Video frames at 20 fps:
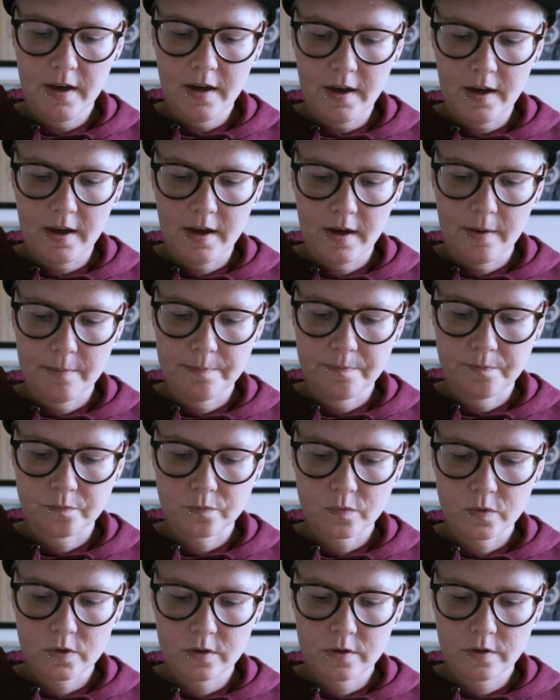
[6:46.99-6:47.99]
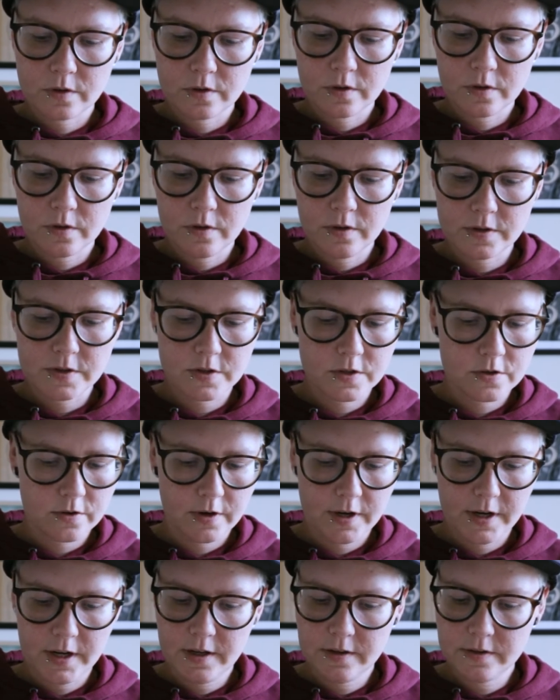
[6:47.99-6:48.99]
The
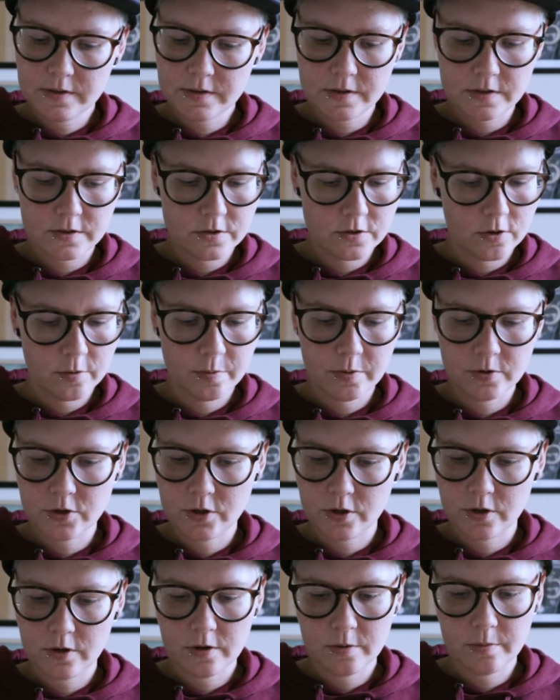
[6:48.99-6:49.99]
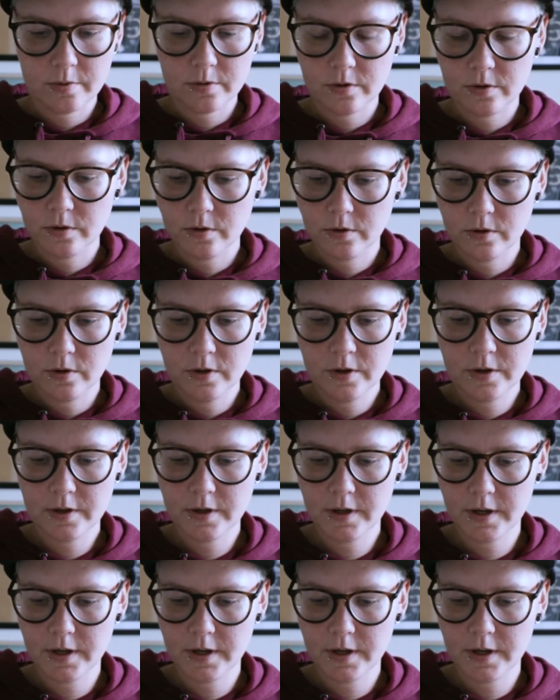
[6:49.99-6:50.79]
screen's super durable.